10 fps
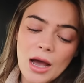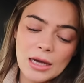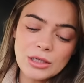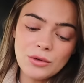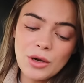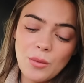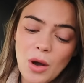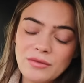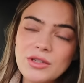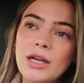I don't know
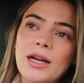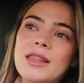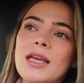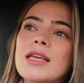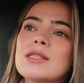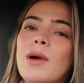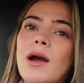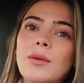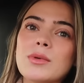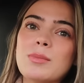what I've done. I think it's where
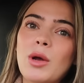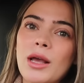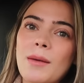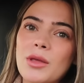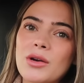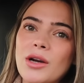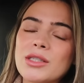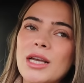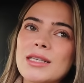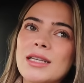I was pulling up the
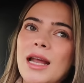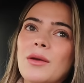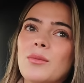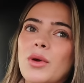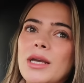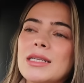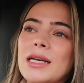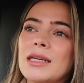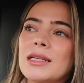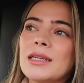grass yesterday and
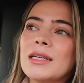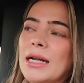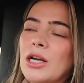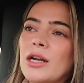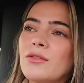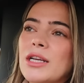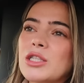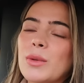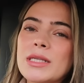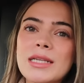weeding and kind of like
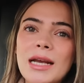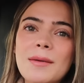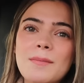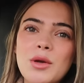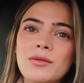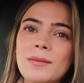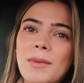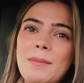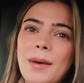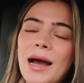twisting and moving
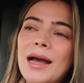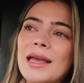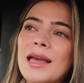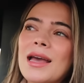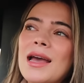my back.